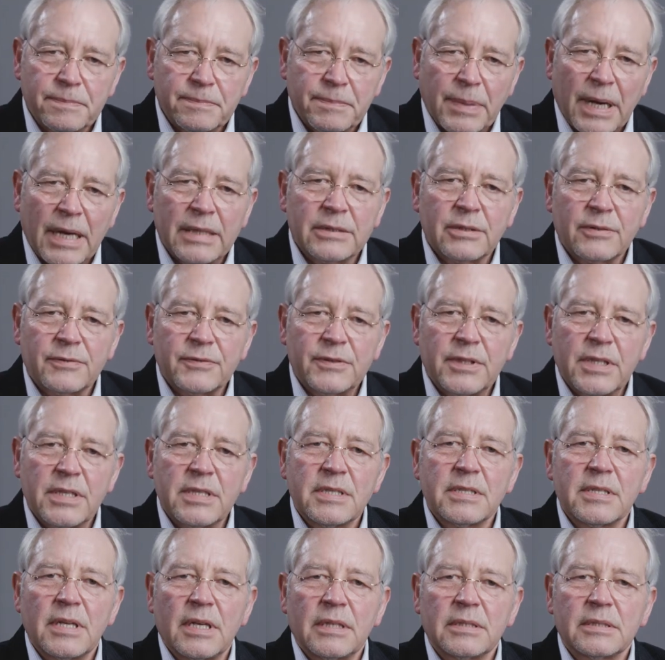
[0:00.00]
part of
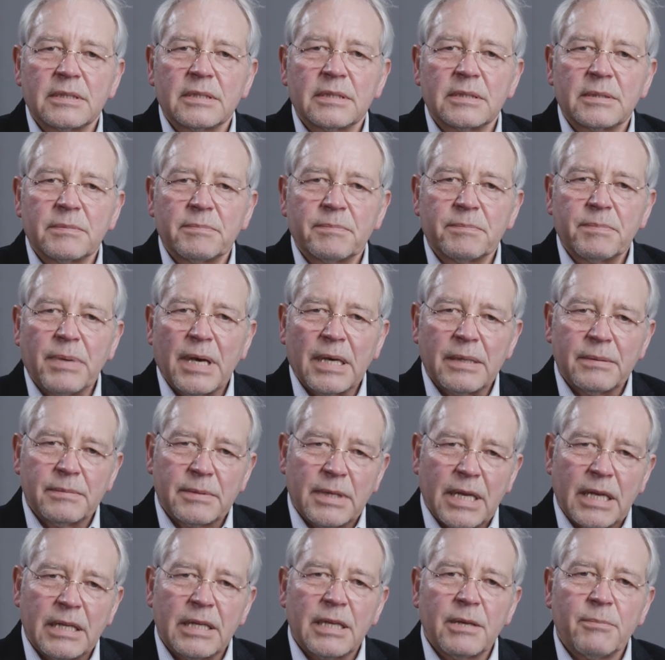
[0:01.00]
this and
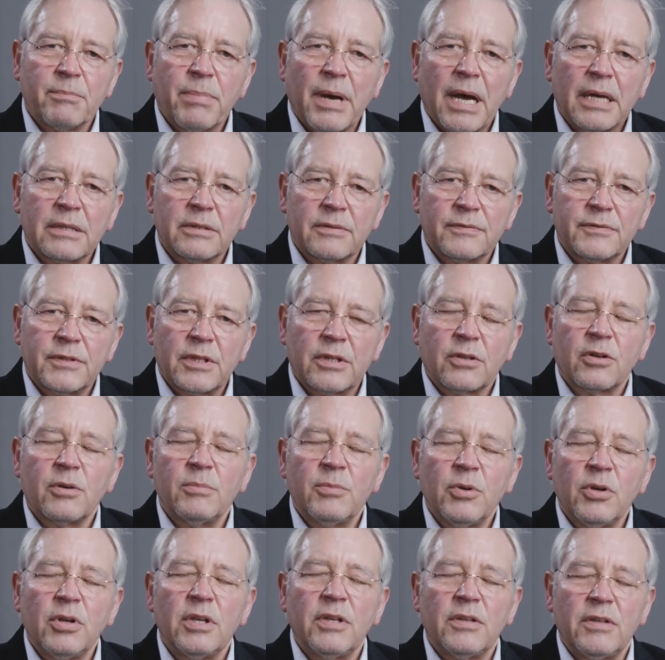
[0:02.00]
getting part of the
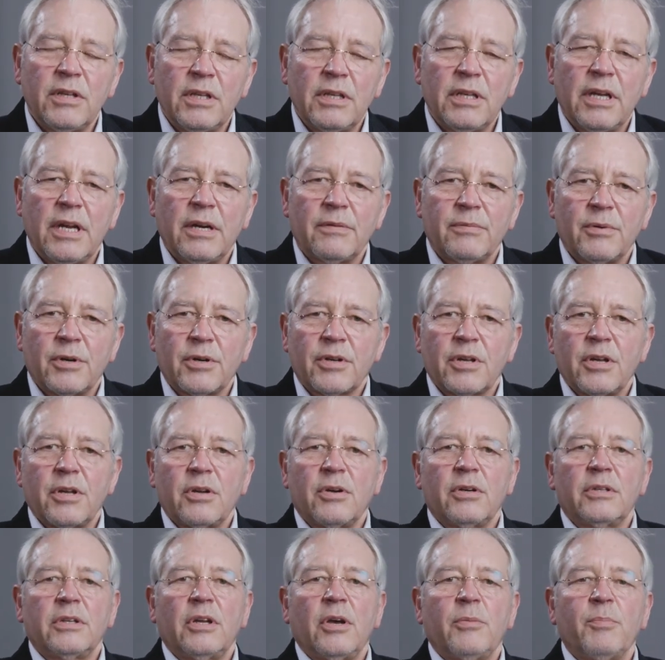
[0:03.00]
community there
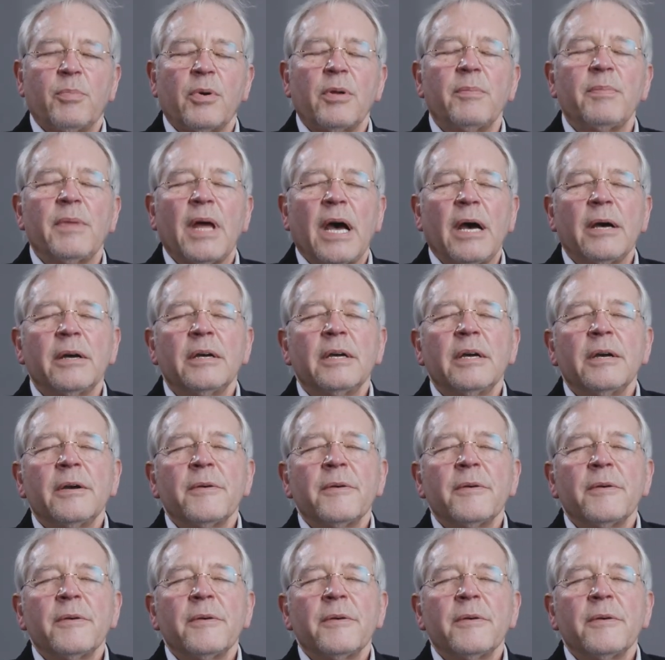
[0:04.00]
working on Euprymna.